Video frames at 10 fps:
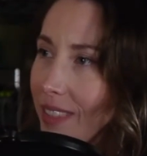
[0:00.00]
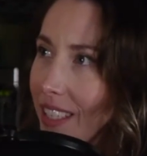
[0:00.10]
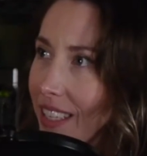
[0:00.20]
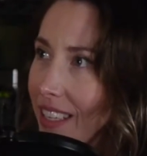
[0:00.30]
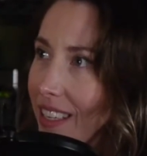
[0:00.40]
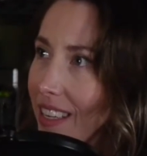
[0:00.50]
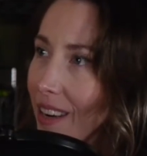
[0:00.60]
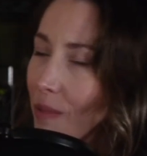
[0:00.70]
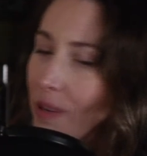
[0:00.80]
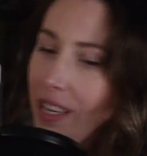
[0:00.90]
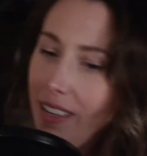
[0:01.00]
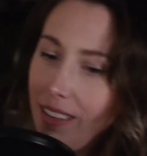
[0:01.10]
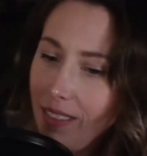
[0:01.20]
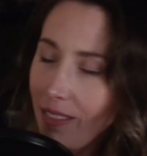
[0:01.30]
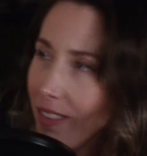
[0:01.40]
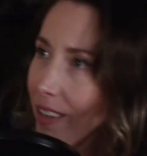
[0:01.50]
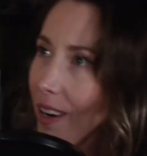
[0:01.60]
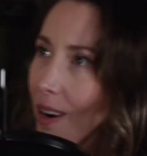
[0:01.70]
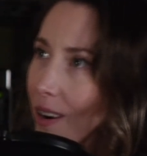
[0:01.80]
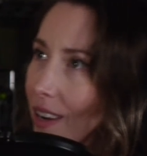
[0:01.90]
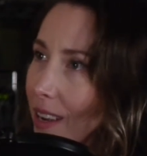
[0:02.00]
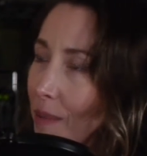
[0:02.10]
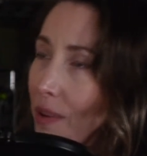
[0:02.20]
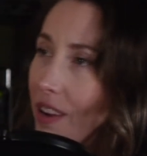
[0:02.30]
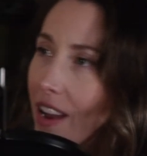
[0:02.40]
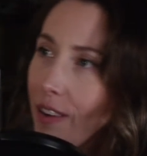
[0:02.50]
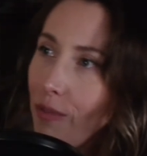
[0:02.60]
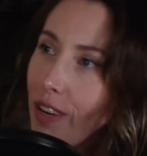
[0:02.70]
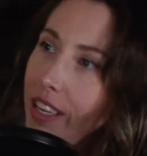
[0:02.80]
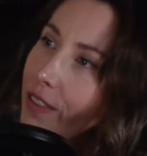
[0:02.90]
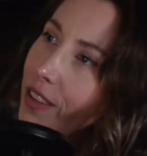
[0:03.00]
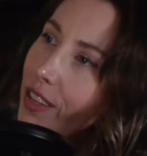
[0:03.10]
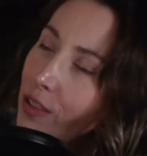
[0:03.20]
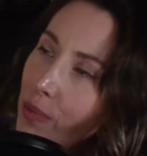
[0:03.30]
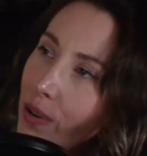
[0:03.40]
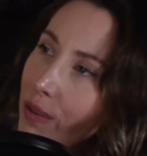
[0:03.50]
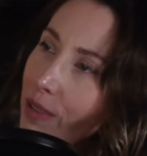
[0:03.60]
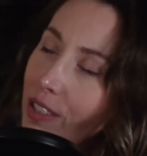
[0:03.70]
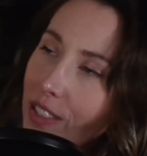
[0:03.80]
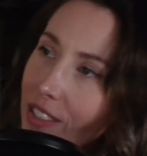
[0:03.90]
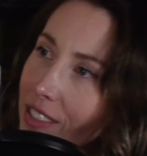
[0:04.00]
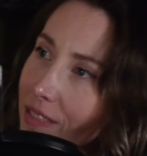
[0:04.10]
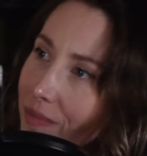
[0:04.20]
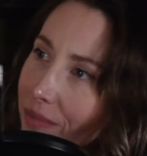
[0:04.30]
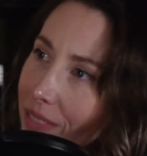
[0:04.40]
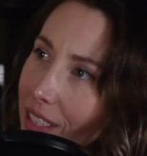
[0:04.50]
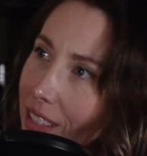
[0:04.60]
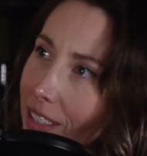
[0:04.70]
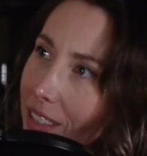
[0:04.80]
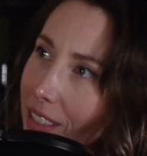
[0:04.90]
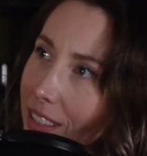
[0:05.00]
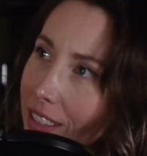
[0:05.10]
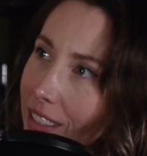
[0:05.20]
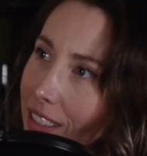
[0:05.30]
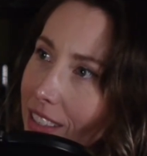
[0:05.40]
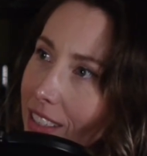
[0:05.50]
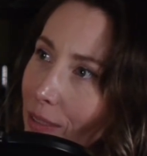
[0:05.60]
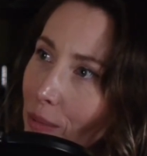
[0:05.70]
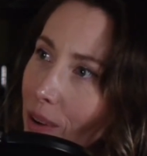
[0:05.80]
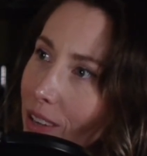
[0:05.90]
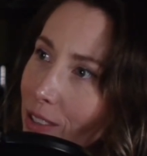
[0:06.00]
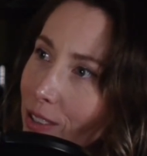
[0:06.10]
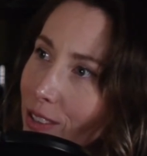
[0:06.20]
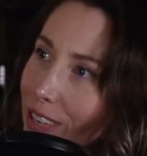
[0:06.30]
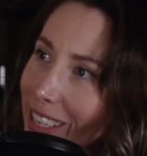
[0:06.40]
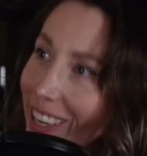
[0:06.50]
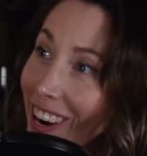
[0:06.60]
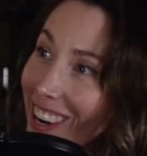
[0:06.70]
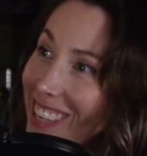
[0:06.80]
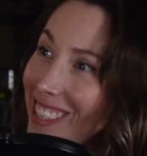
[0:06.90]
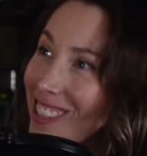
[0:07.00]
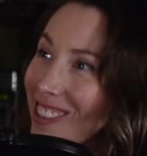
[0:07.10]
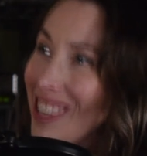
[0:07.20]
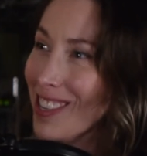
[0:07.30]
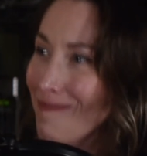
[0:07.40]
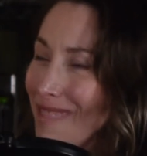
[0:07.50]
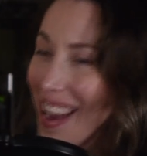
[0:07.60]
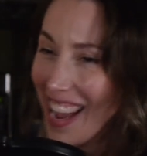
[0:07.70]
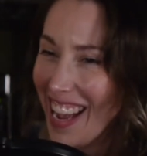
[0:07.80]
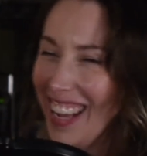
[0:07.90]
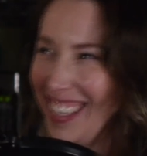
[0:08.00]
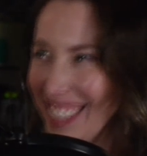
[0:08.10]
It'd be kind of funny if at this point we just didn't even watch the trailer and just went to bed.